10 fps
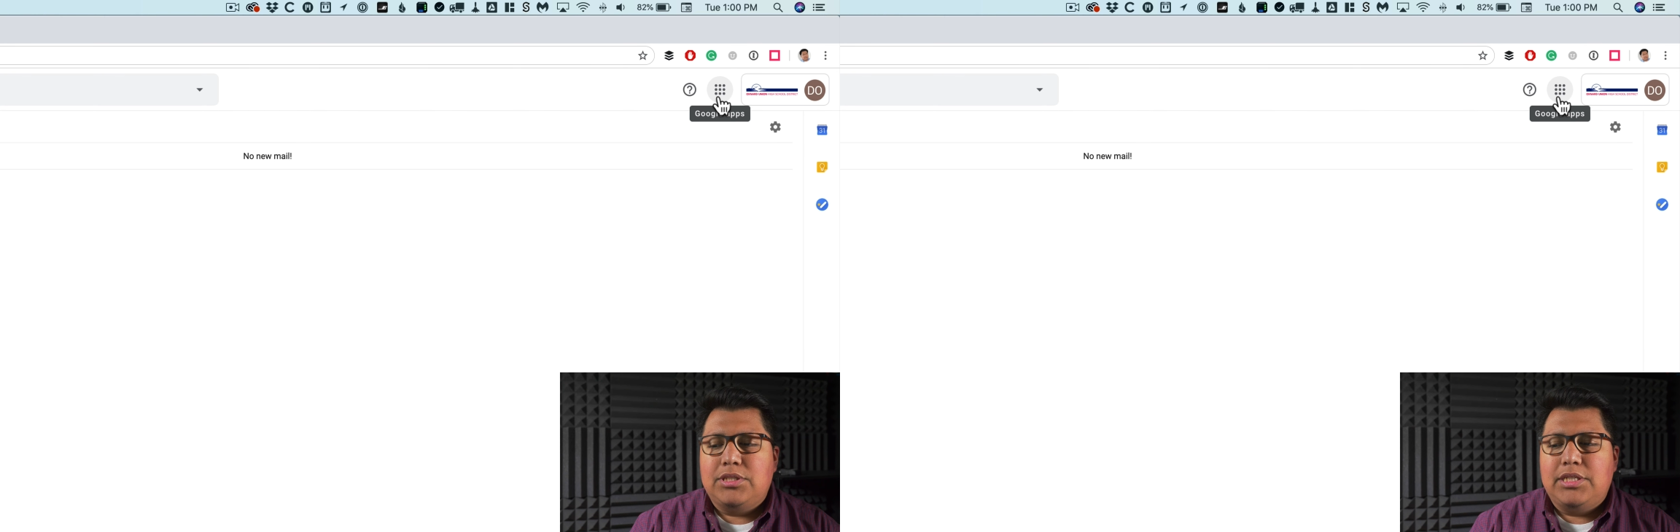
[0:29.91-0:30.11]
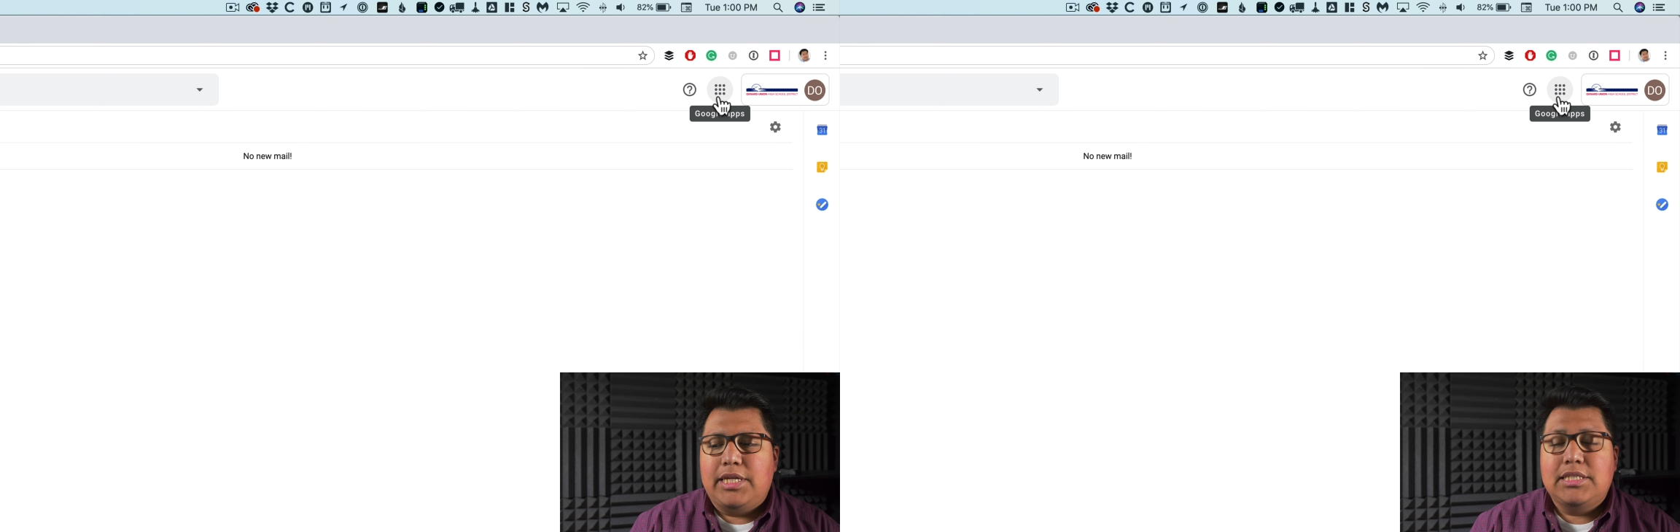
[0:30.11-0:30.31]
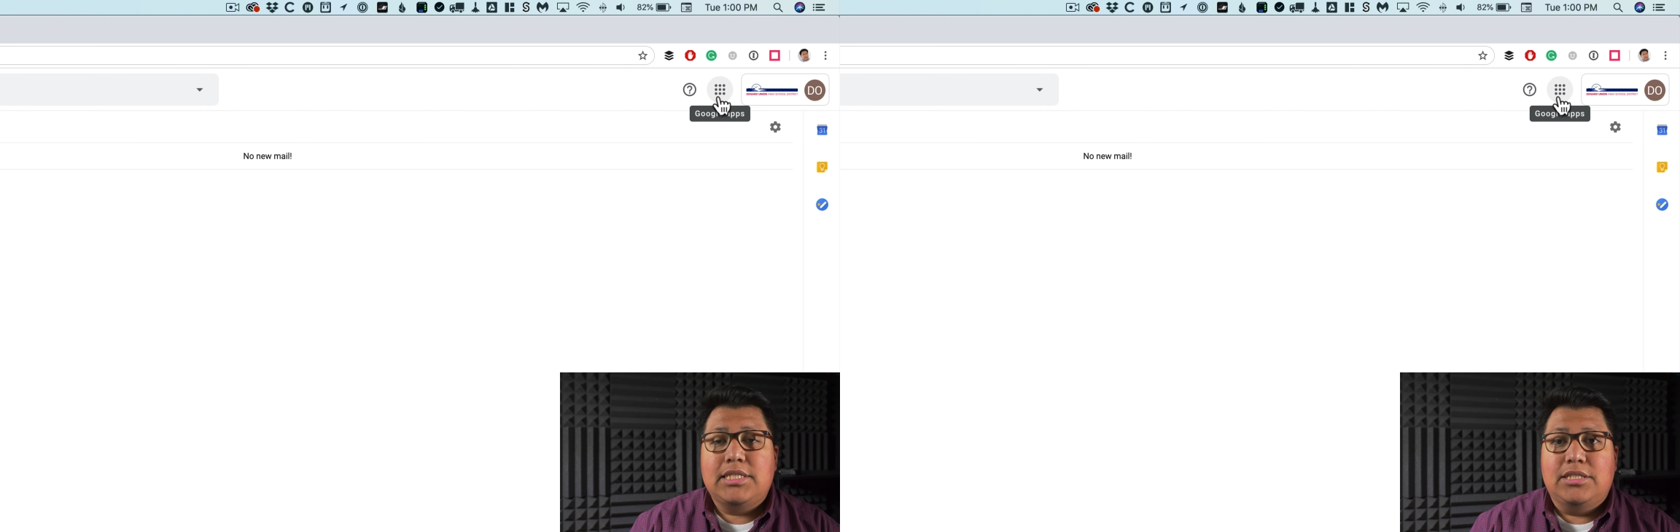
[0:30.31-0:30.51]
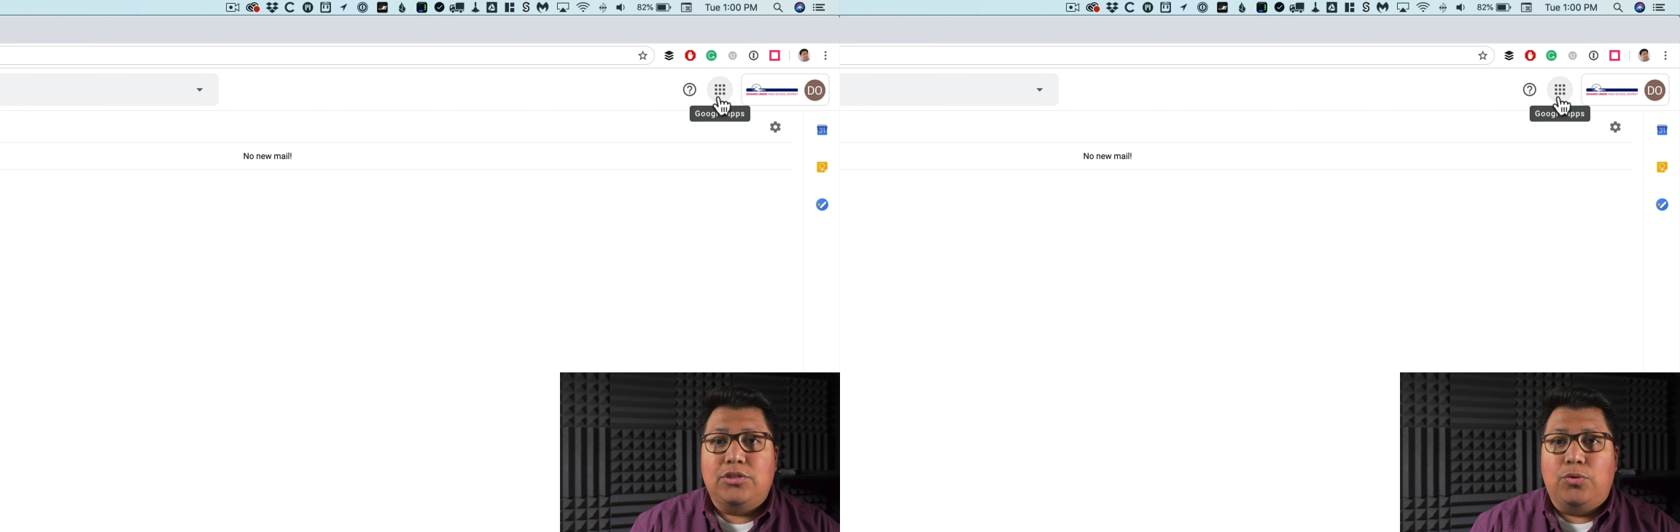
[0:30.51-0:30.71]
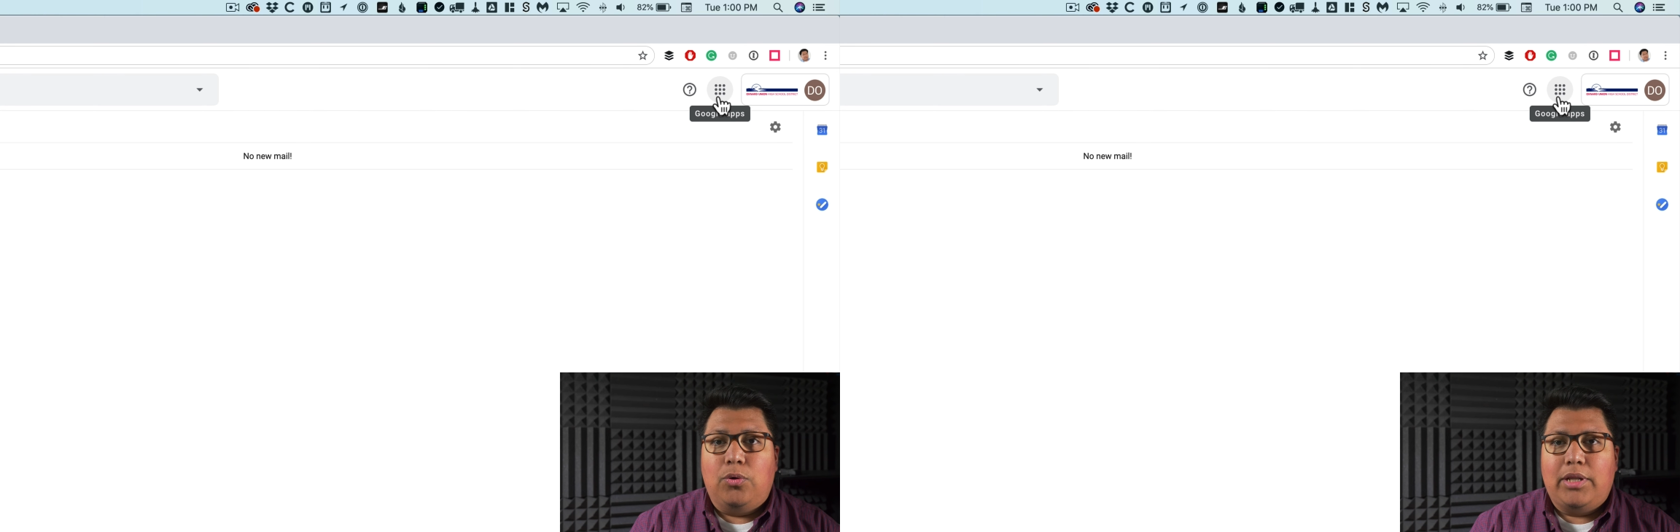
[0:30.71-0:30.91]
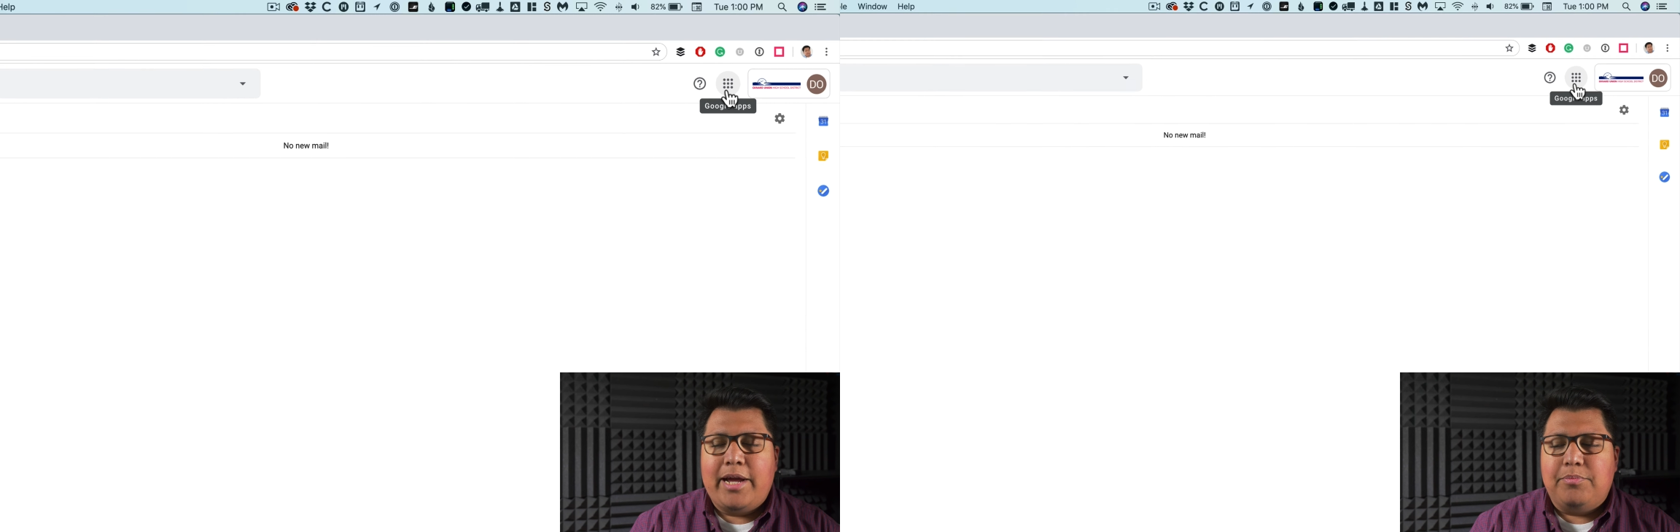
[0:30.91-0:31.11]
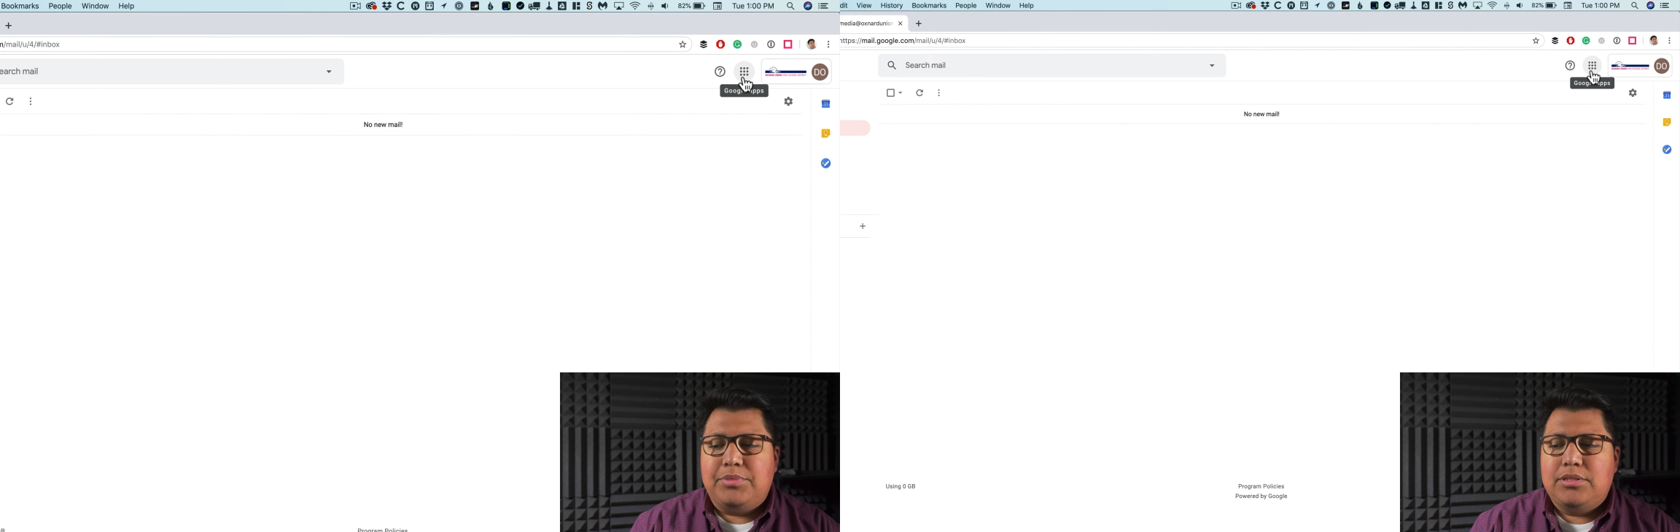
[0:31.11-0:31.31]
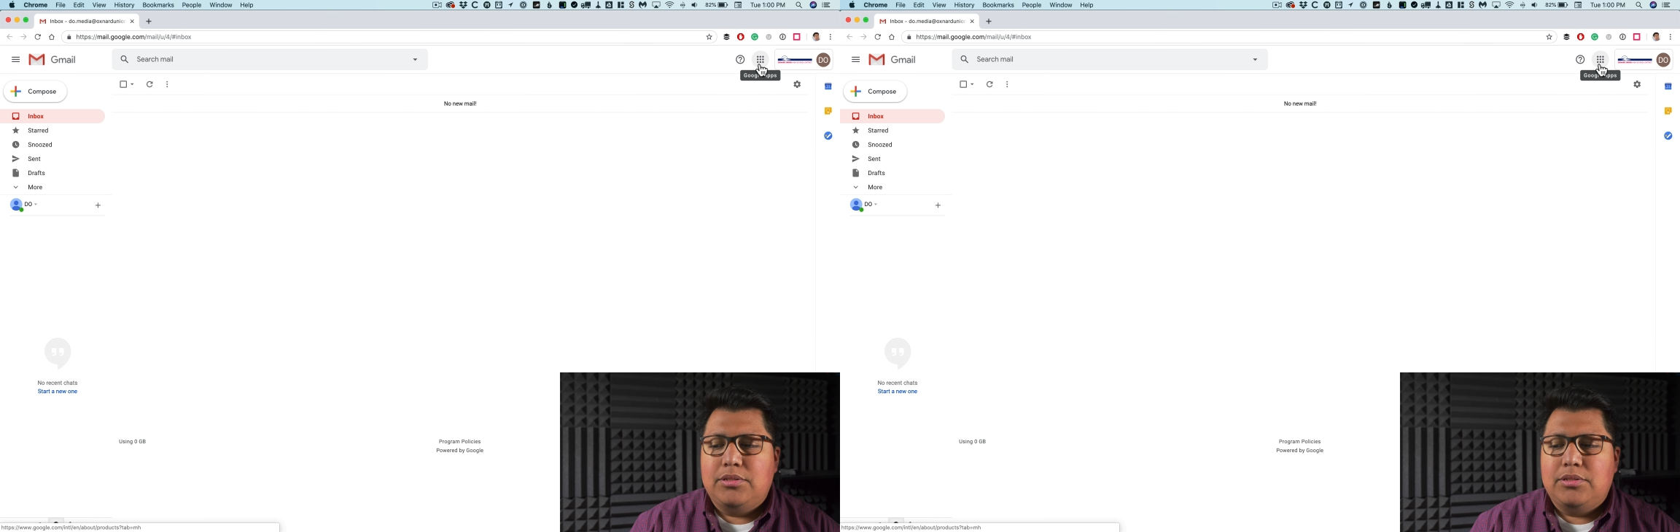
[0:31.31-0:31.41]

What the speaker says: that it says Google Apps.